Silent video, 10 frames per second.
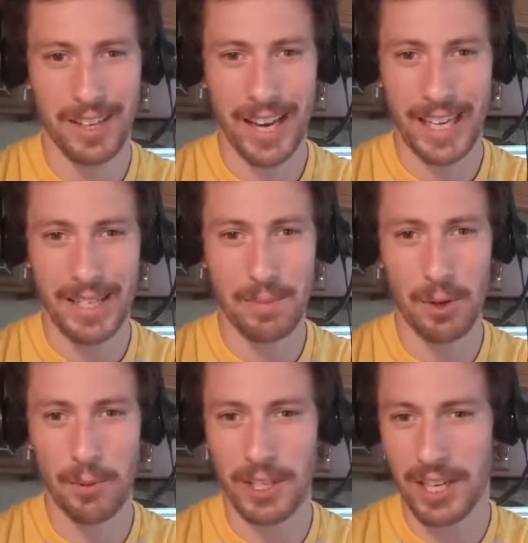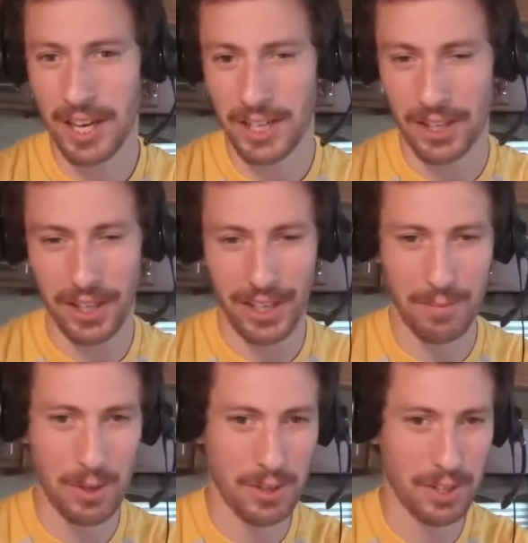experimentation
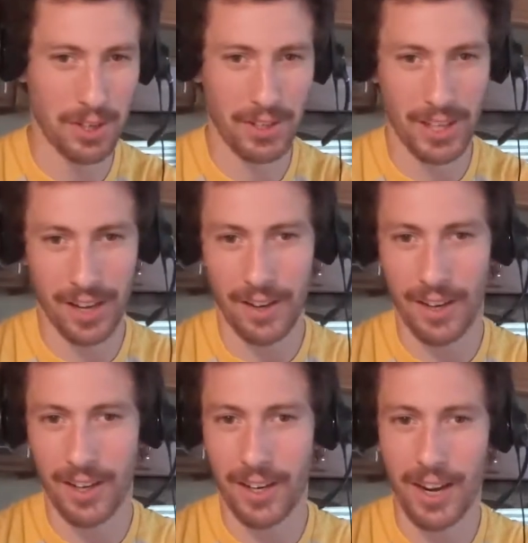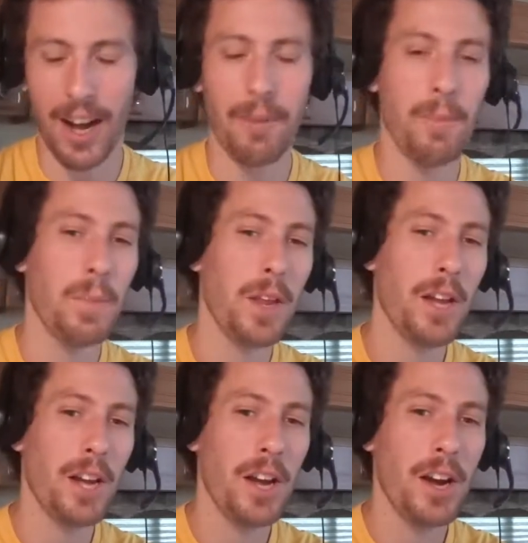and music go together.
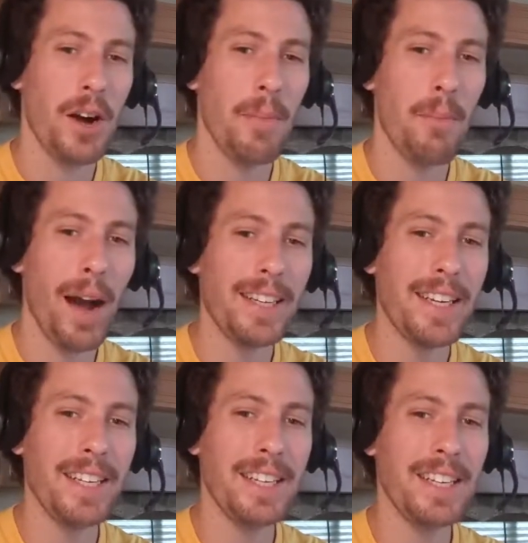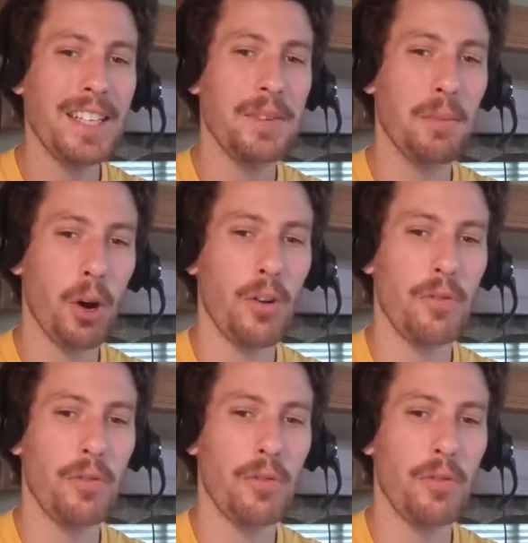Biking is the mode of